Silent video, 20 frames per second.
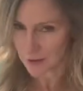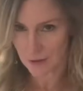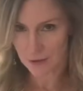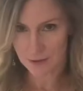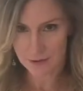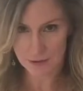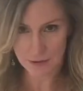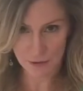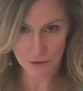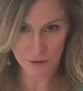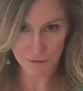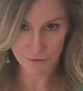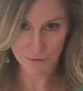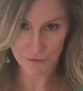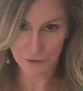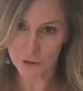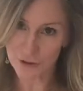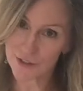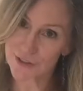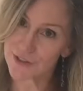So the
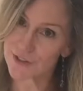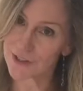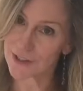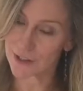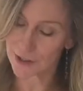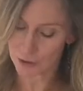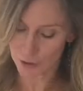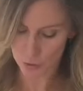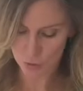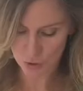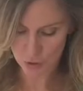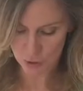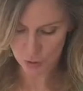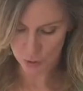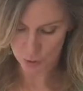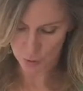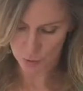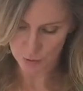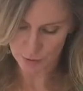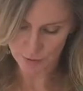first thing you
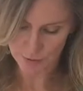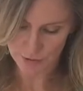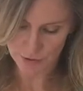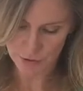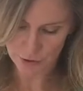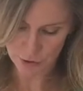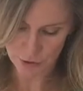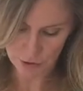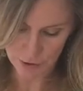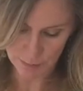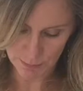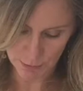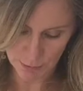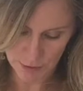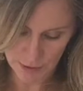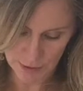do is you're going to put